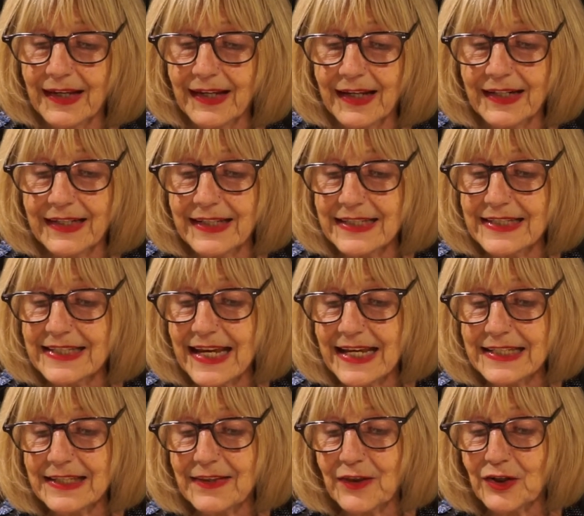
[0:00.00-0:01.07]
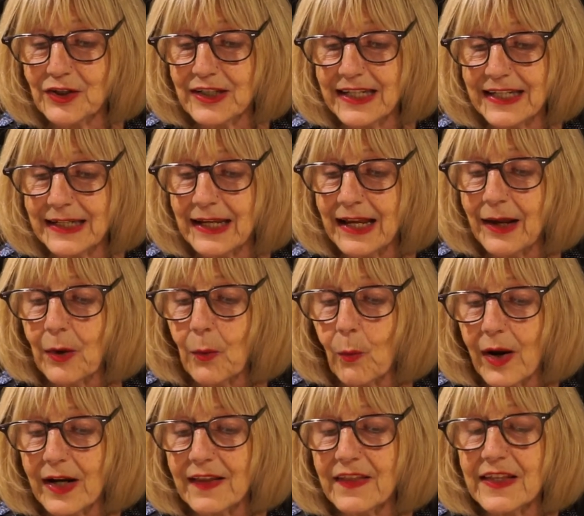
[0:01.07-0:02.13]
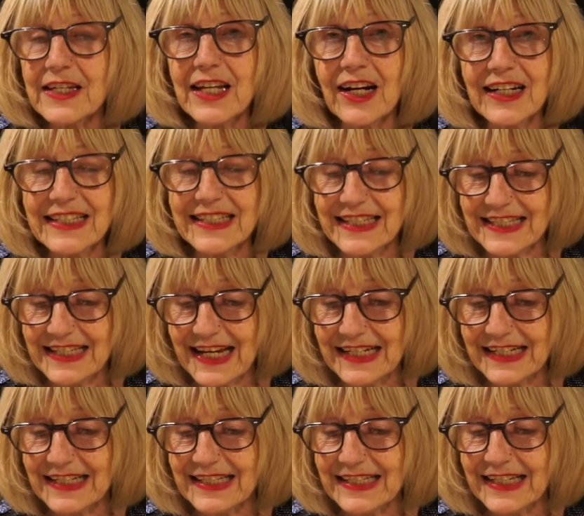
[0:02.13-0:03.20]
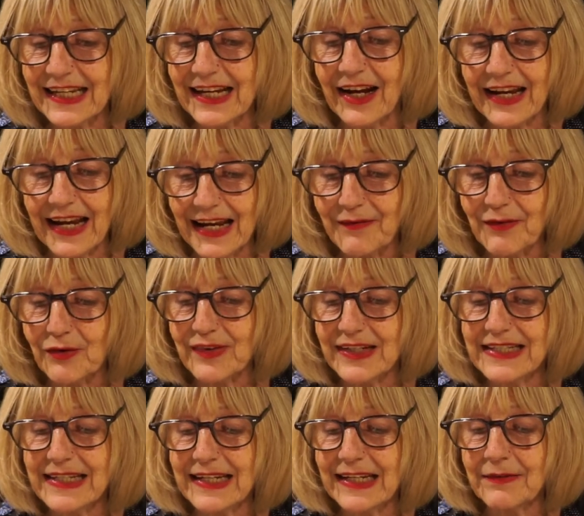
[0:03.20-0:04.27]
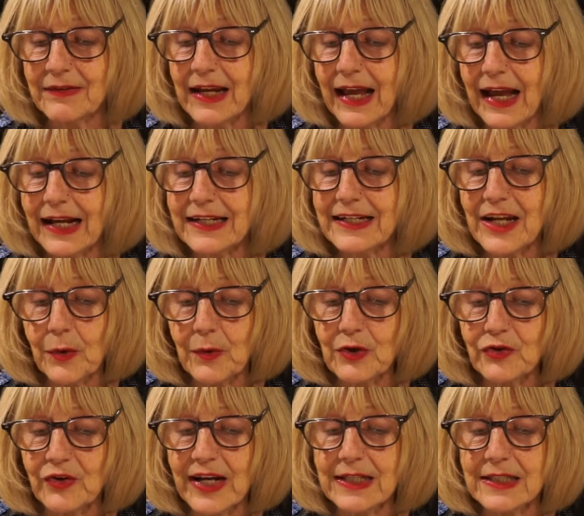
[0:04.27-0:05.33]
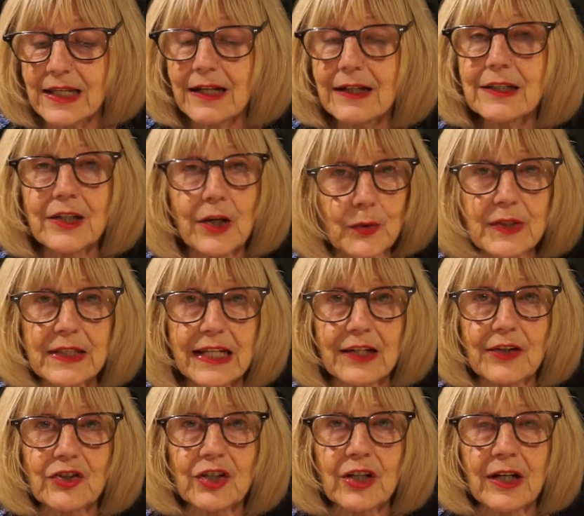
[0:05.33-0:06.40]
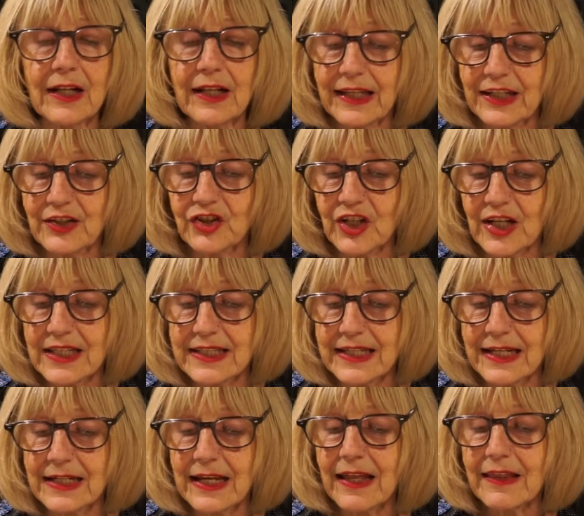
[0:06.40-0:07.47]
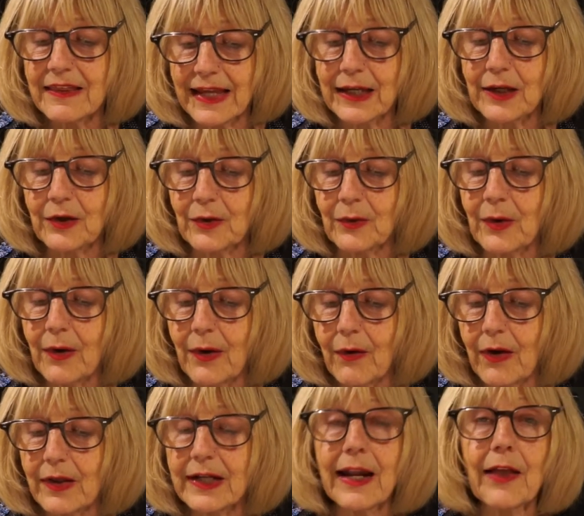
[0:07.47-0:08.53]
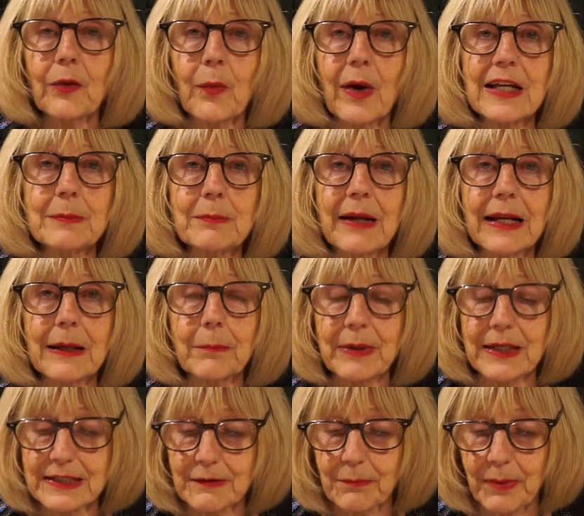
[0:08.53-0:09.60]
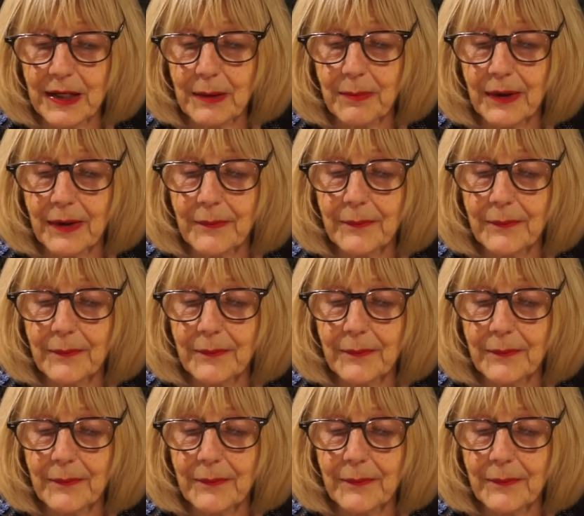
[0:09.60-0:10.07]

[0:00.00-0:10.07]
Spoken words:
And he says that one of the nicest letters I ever received had no address, no signature. It just said, thank you, on an otherwise blank piece of paper.